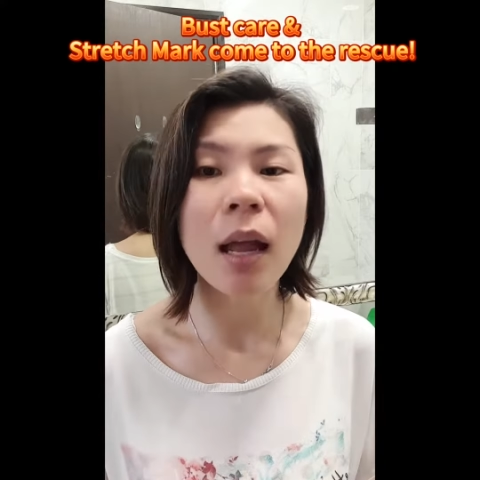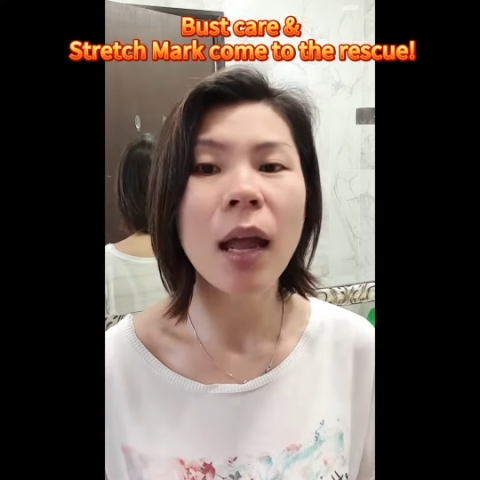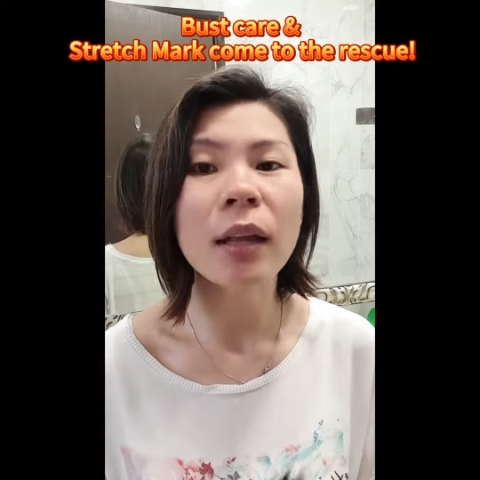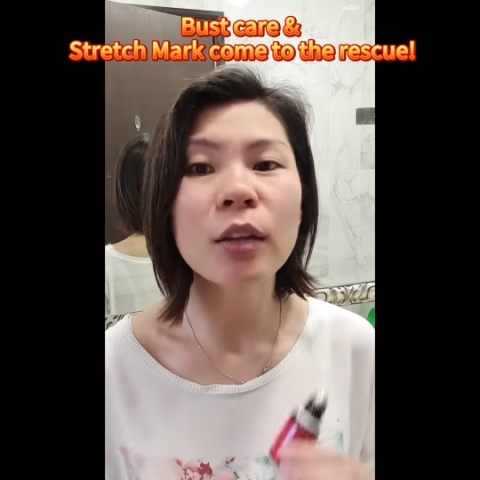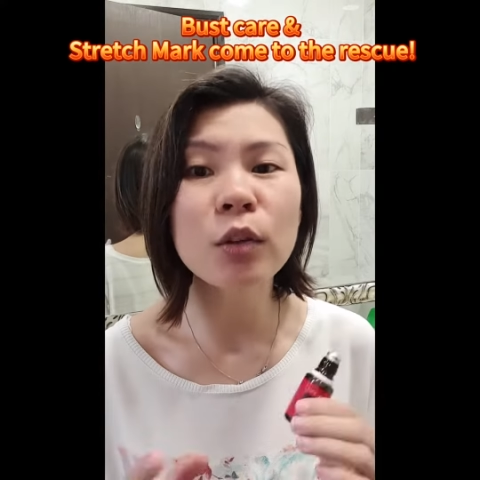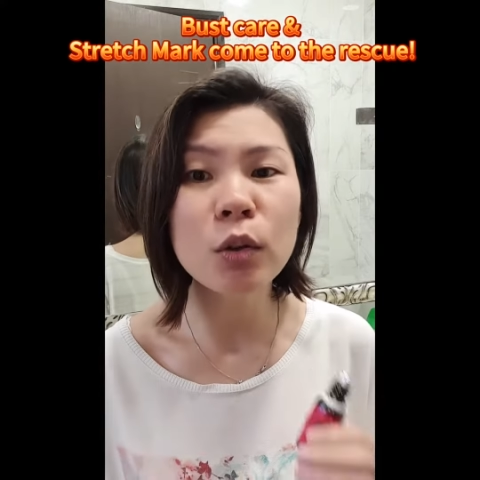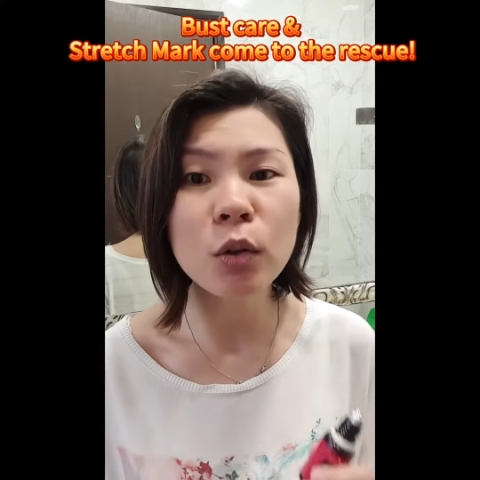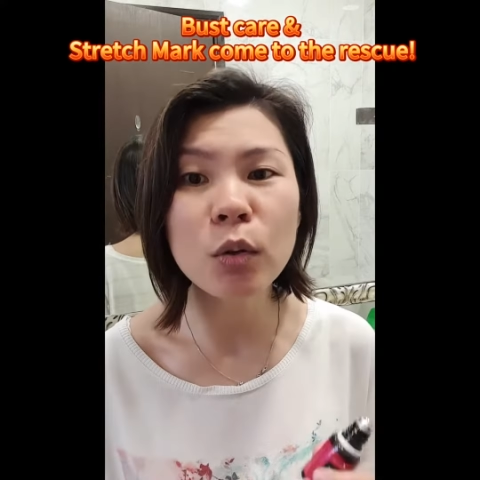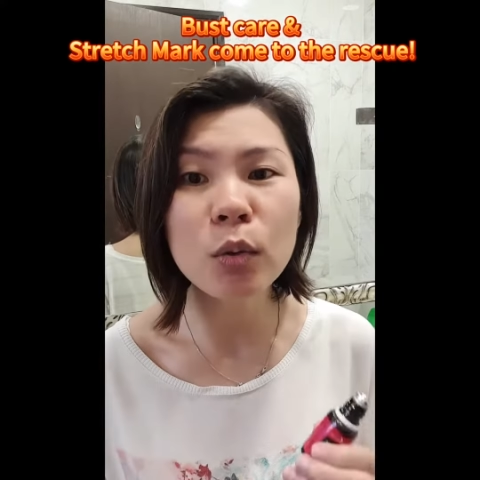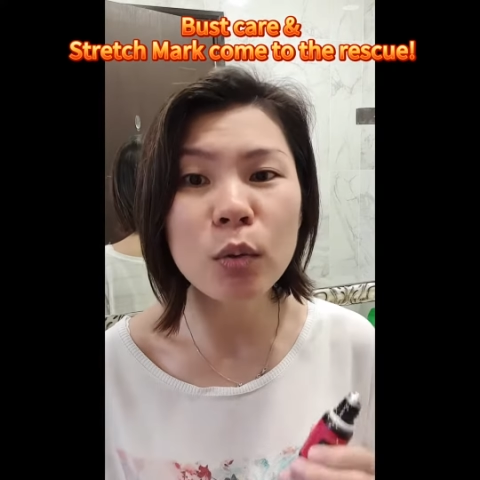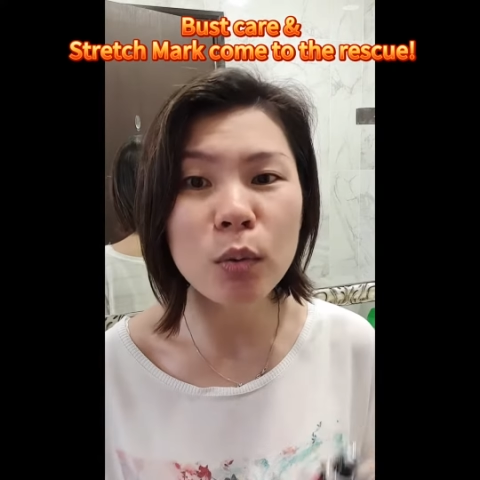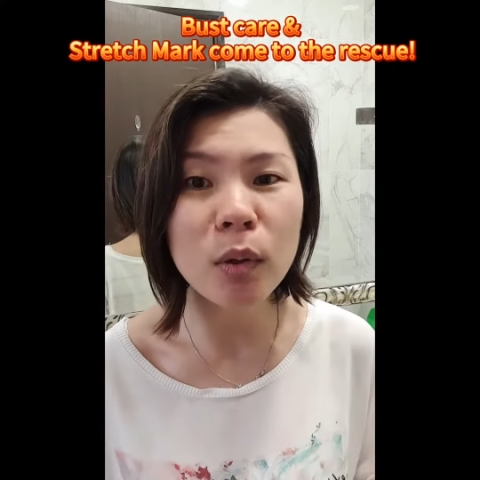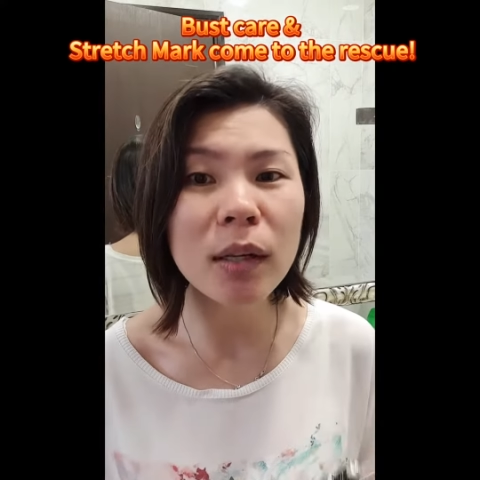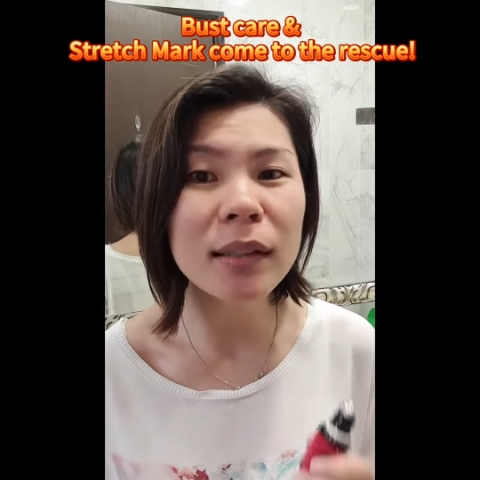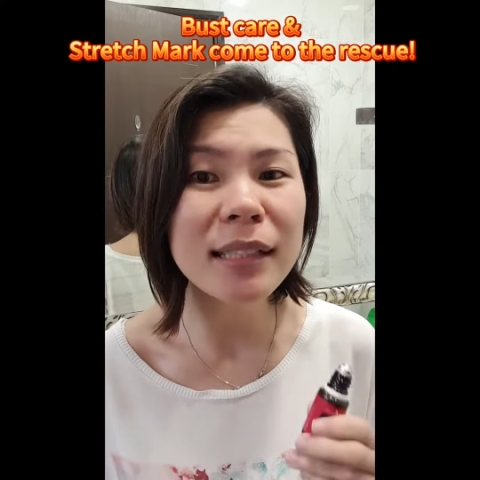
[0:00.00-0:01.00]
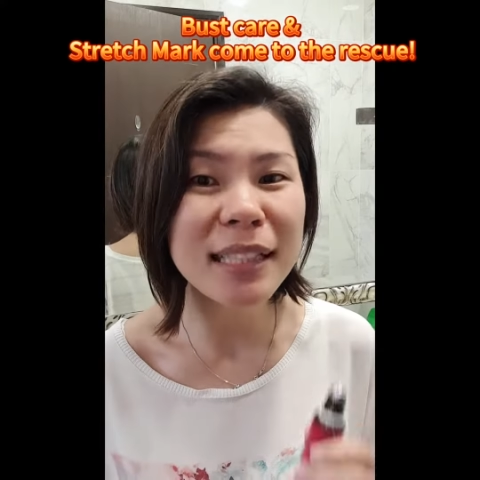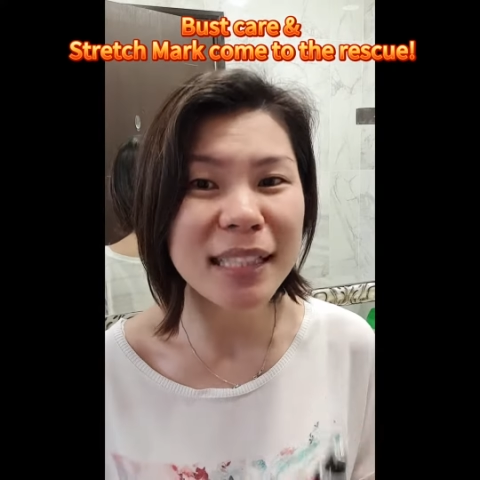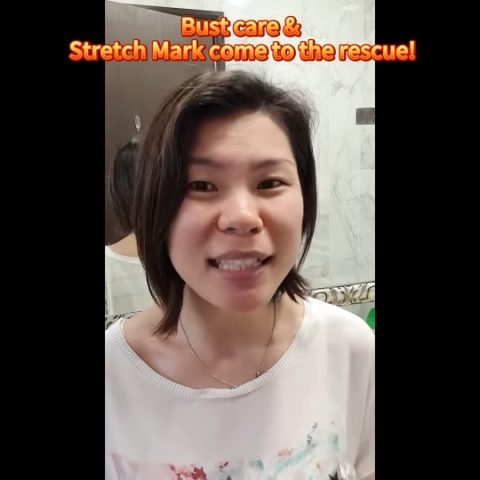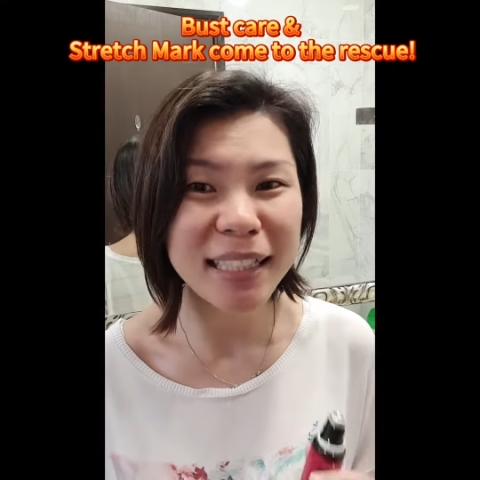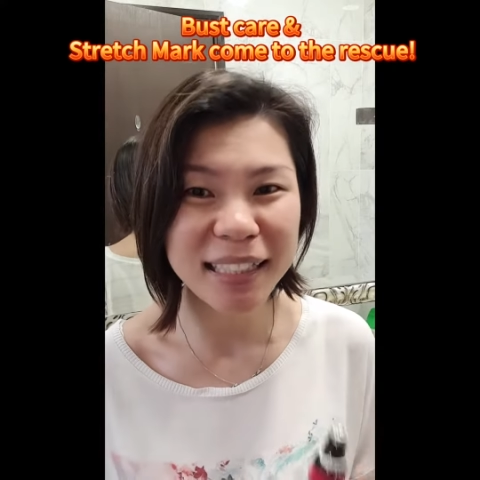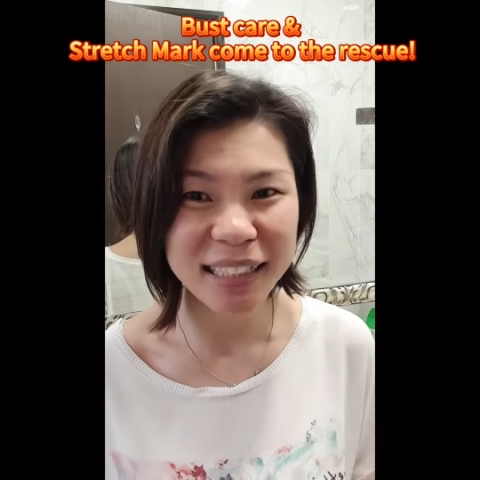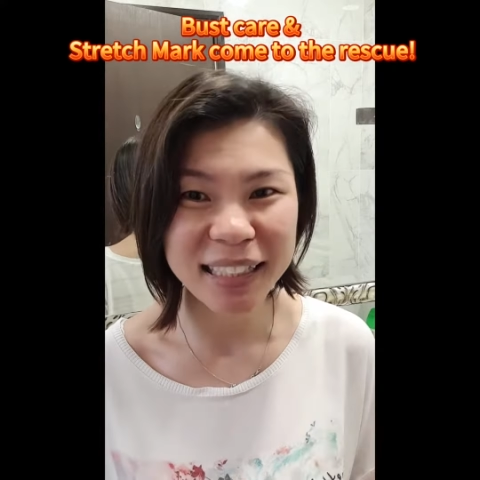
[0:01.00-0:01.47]
and you will
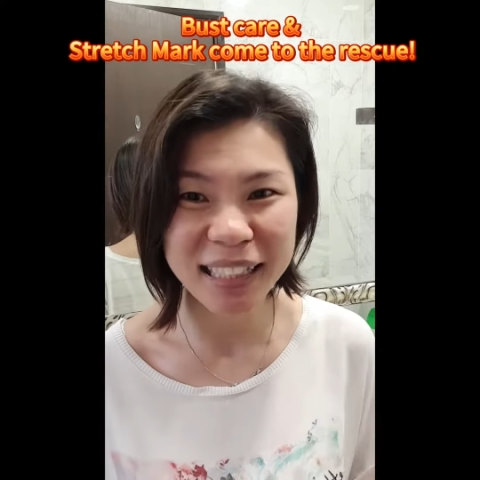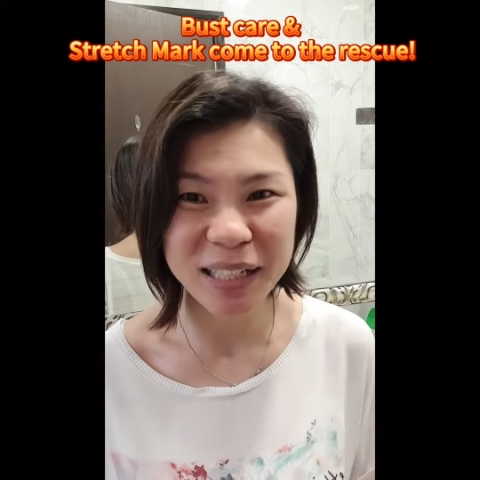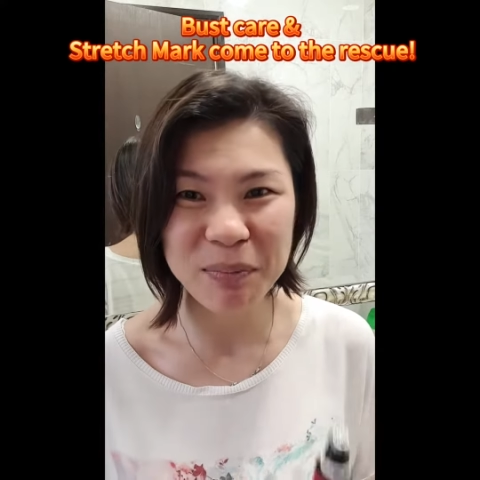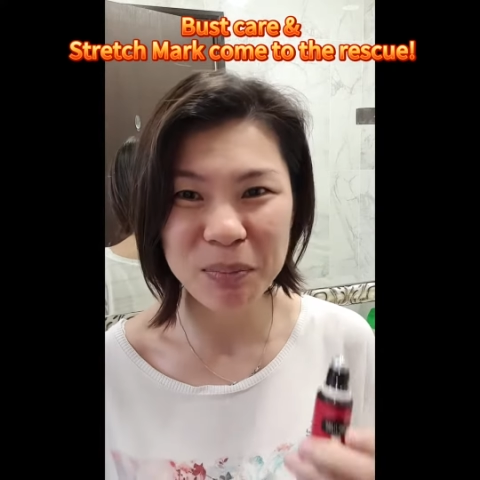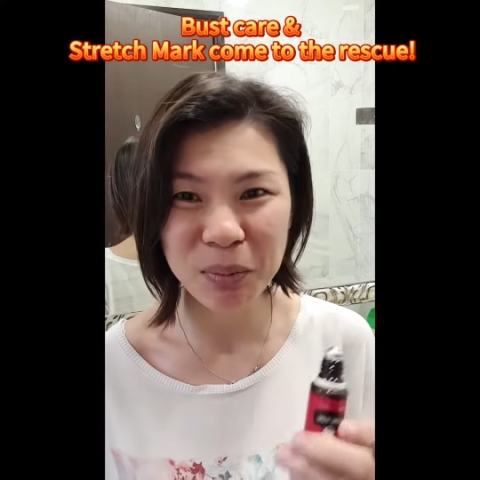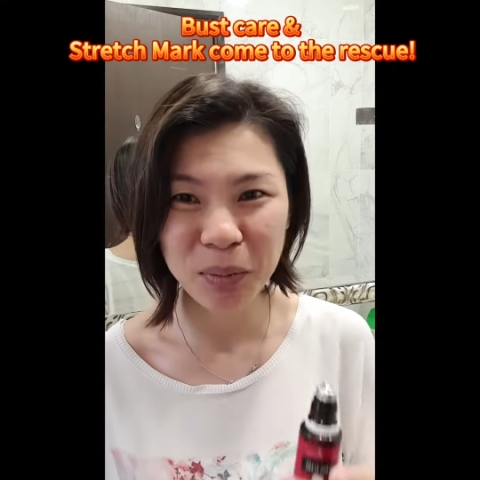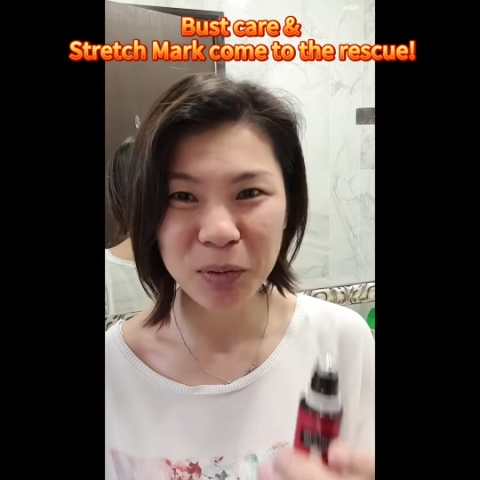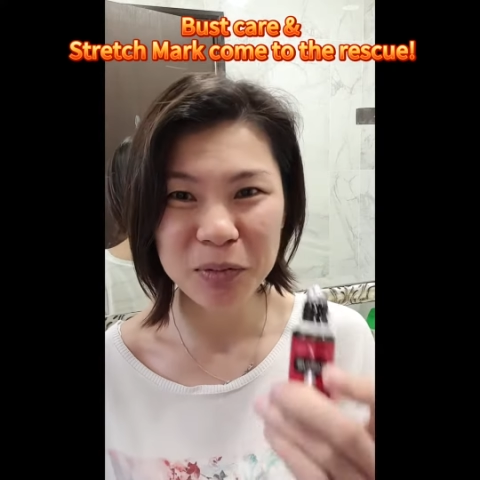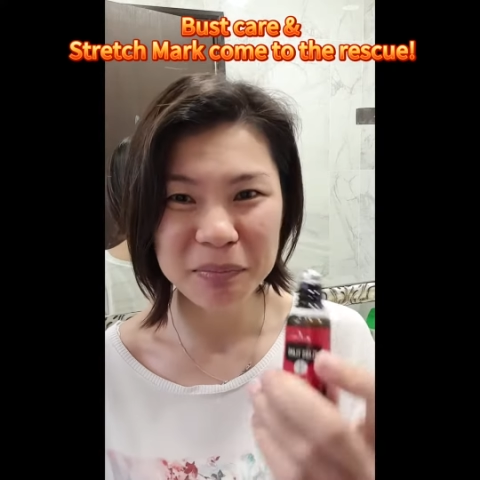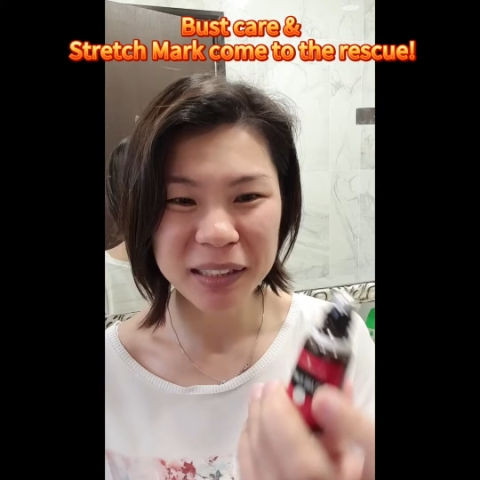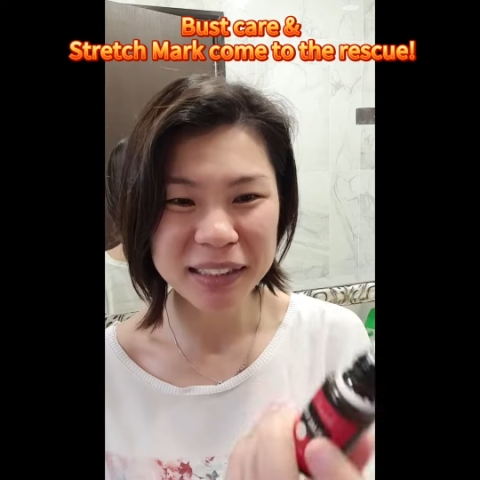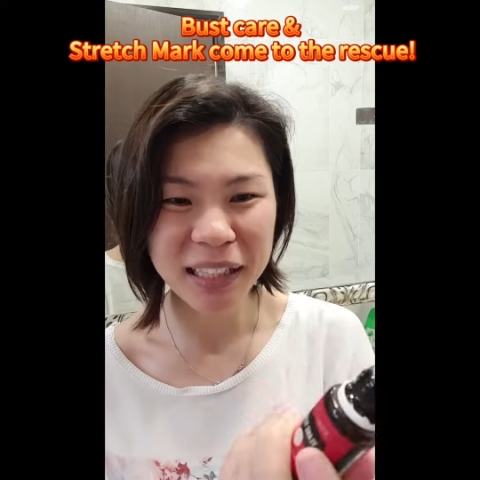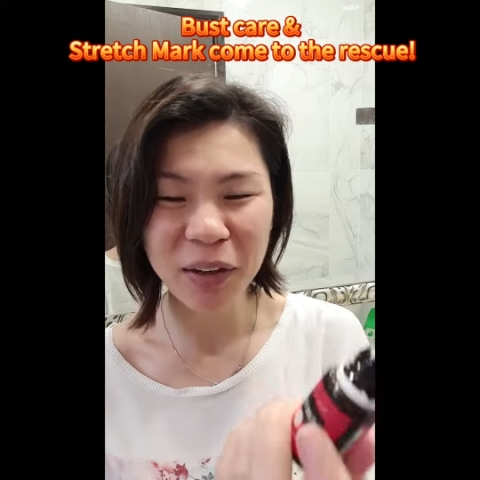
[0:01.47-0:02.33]
see the improvement.